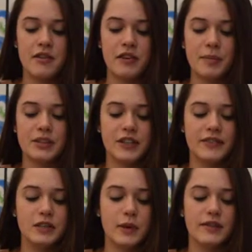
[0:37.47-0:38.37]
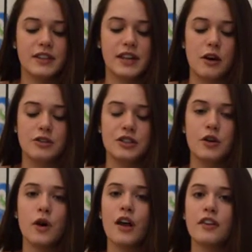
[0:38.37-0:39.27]
from the surface waves of the ocean
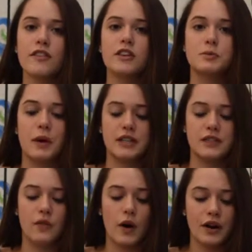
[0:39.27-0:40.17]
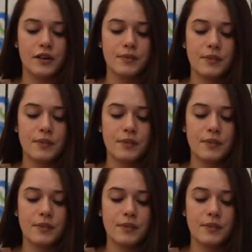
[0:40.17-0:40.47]
or other large bodies of water.